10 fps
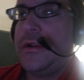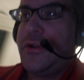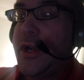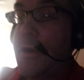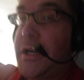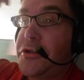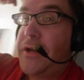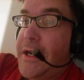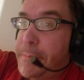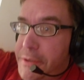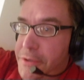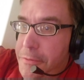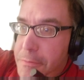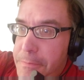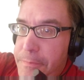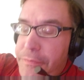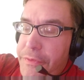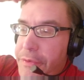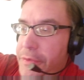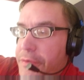No, actually episode
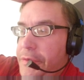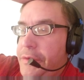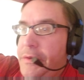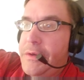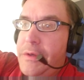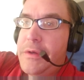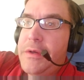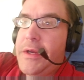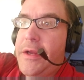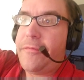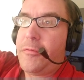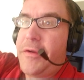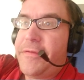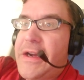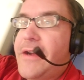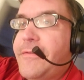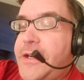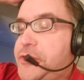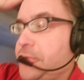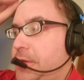845
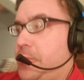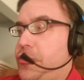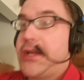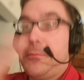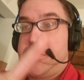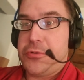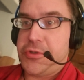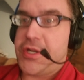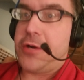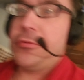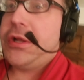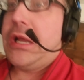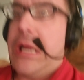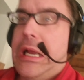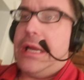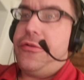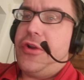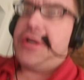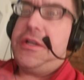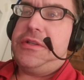actually i'm doing episodes now i
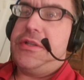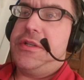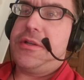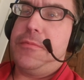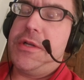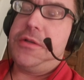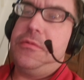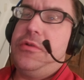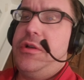thought i'd since i'm in